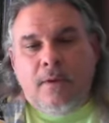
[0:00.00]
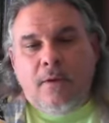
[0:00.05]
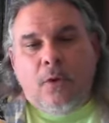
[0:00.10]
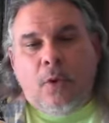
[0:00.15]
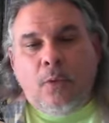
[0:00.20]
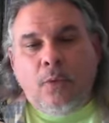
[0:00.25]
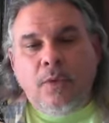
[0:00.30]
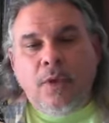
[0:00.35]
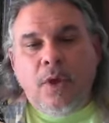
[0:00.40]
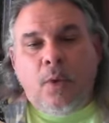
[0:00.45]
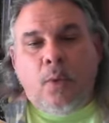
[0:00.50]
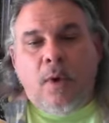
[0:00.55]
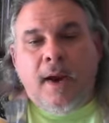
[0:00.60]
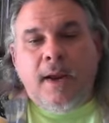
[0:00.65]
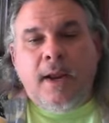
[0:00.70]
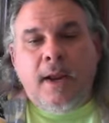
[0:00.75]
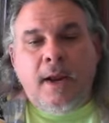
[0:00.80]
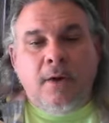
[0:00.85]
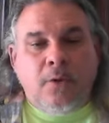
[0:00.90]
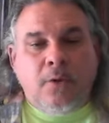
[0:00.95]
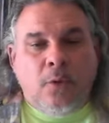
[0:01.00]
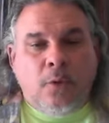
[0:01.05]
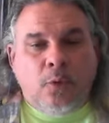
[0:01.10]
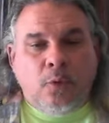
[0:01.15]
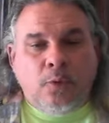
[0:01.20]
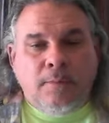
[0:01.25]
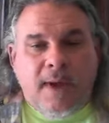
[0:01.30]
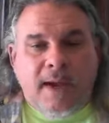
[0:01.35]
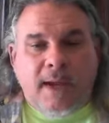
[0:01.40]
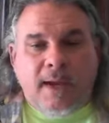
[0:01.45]
Only a white-haired
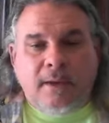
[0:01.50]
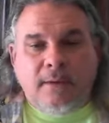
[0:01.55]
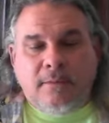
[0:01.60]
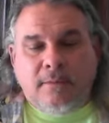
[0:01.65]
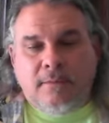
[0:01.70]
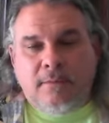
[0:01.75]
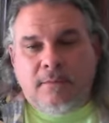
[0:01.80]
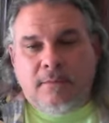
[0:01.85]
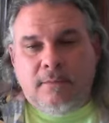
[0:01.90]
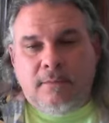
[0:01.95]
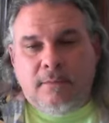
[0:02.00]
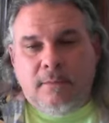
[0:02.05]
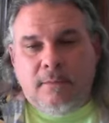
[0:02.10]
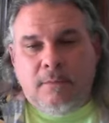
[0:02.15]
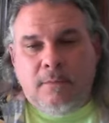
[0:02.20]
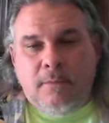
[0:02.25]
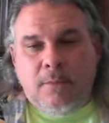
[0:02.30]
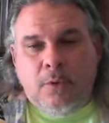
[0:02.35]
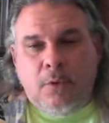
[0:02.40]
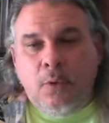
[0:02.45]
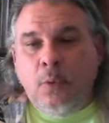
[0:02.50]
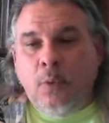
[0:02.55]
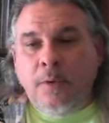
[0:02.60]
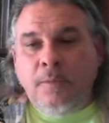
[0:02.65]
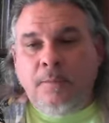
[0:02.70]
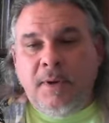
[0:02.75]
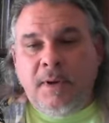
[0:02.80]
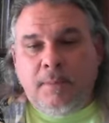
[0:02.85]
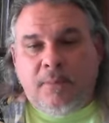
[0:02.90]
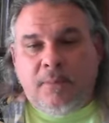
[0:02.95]
old man who
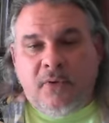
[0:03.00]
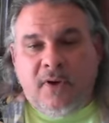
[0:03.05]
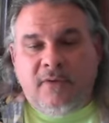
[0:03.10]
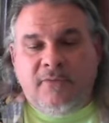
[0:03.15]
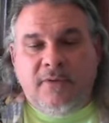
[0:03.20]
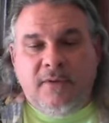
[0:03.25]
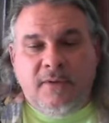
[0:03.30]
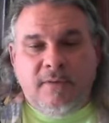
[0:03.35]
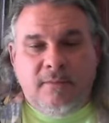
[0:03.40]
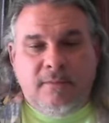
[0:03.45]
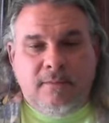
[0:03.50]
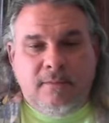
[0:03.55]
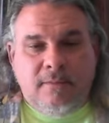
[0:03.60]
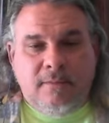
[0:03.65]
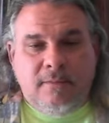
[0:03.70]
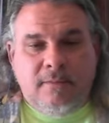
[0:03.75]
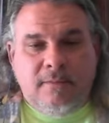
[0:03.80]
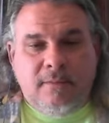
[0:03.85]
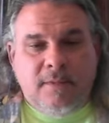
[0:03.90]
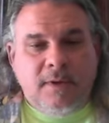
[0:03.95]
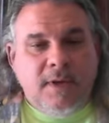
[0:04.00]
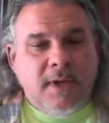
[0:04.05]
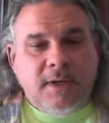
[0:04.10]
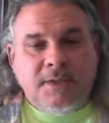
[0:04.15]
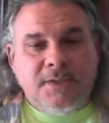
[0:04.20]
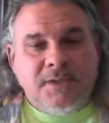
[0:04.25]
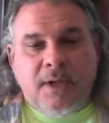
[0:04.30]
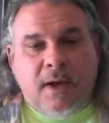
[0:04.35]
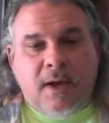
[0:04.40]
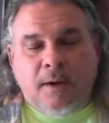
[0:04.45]
would be a prophet, yet
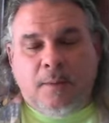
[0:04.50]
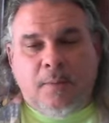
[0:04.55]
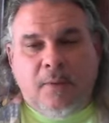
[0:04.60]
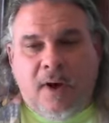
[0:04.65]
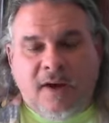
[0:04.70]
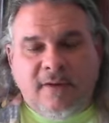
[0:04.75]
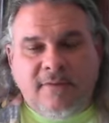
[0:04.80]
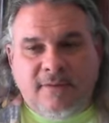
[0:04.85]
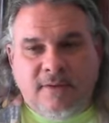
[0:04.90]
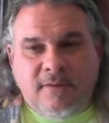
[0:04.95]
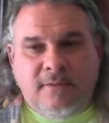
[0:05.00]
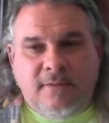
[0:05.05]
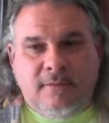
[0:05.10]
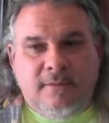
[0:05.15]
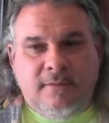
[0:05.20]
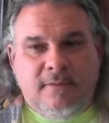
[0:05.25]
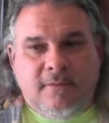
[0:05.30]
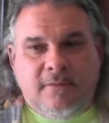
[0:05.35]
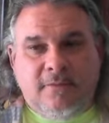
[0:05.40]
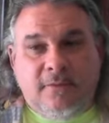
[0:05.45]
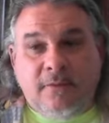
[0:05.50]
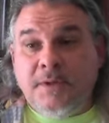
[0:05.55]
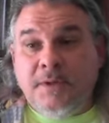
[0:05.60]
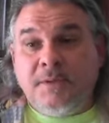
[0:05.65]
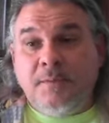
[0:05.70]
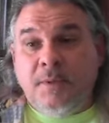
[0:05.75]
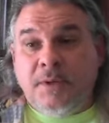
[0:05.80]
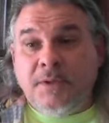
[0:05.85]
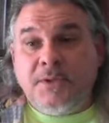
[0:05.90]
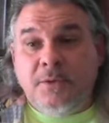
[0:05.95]
is not a prophet, for
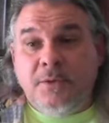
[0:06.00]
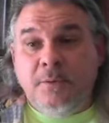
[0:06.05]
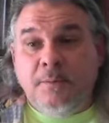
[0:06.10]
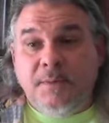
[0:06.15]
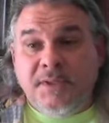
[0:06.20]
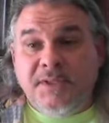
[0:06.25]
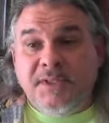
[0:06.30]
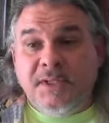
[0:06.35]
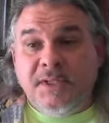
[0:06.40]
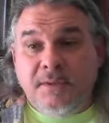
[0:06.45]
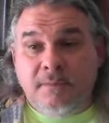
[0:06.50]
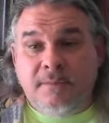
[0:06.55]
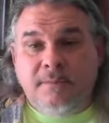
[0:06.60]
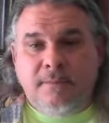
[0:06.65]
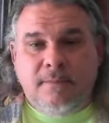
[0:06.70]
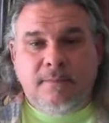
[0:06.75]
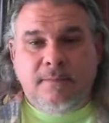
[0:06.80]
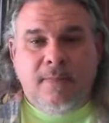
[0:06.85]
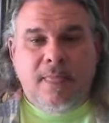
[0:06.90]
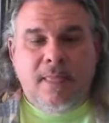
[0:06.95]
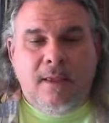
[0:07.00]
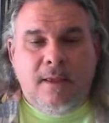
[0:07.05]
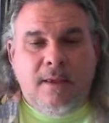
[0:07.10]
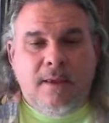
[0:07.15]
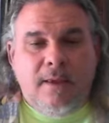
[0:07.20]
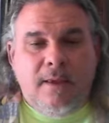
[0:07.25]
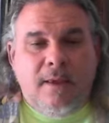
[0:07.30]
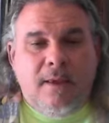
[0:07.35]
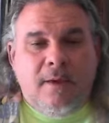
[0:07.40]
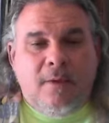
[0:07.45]
he's much too busy,
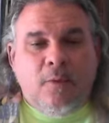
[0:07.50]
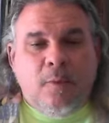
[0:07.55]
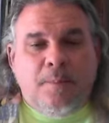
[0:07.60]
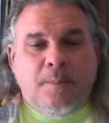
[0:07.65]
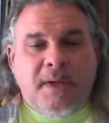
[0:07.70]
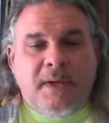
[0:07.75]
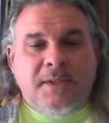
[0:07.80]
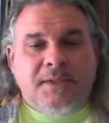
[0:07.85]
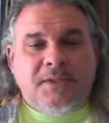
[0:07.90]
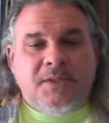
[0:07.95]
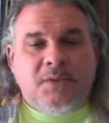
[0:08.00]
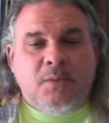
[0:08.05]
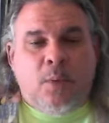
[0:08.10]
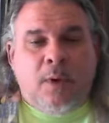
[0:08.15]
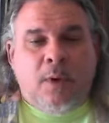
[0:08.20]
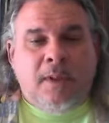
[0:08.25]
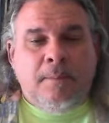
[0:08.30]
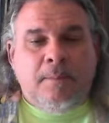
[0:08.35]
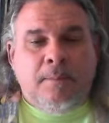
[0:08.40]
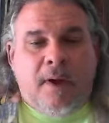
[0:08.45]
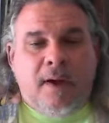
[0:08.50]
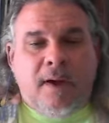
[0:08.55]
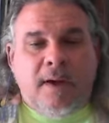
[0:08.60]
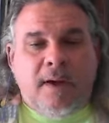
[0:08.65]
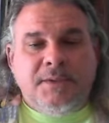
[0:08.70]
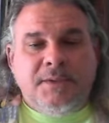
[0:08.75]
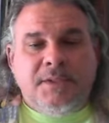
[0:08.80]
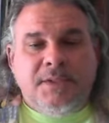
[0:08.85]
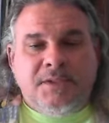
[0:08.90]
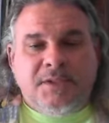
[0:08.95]
repeats while he
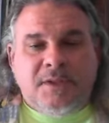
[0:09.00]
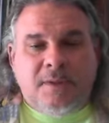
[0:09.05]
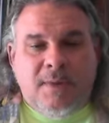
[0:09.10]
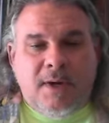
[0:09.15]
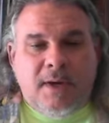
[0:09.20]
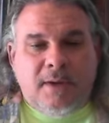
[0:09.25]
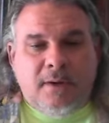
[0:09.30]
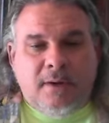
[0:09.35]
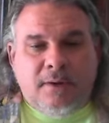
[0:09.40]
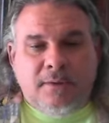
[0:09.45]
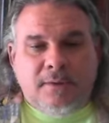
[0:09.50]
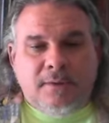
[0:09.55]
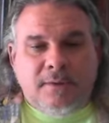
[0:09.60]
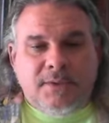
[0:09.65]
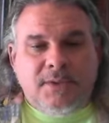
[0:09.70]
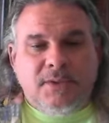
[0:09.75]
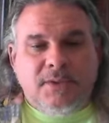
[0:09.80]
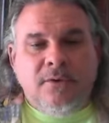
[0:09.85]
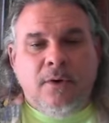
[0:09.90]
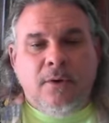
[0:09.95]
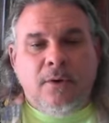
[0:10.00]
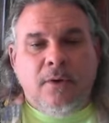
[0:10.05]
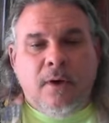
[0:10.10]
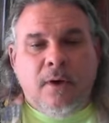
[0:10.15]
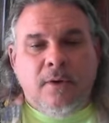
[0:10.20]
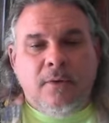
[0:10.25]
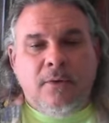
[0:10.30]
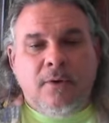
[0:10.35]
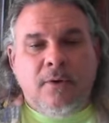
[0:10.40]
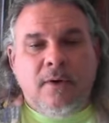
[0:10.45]
binds his tomatoes, no
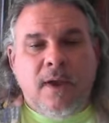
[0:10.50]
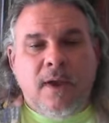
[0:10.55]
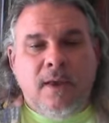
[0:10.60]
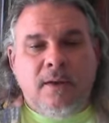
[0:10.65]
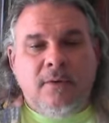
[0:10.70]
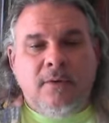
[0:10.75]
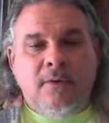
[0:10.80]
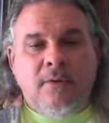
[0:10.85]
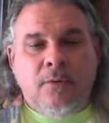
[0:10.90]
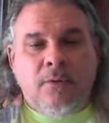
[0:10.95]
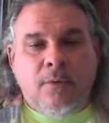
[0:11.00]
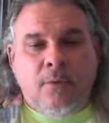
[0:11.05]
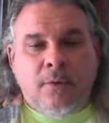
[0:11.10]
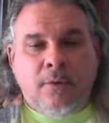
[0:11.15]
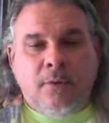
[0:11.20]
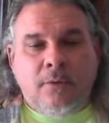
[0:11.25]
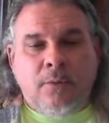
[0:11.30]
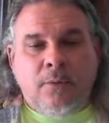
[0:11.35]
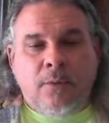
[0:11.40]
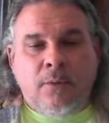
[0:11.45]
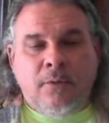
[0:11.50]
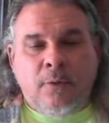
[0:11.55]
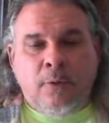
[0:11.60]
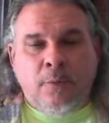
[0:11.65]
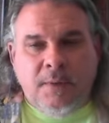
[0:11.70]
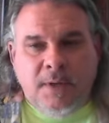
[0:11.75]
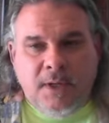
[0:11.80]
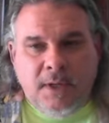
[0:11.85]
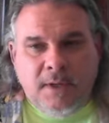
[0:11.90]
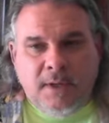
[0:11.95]
other end of the world will there
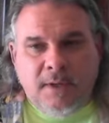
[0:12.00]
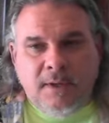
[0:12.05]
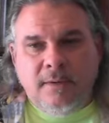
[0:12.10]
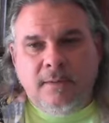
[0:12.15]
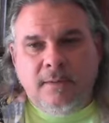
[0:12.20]
be.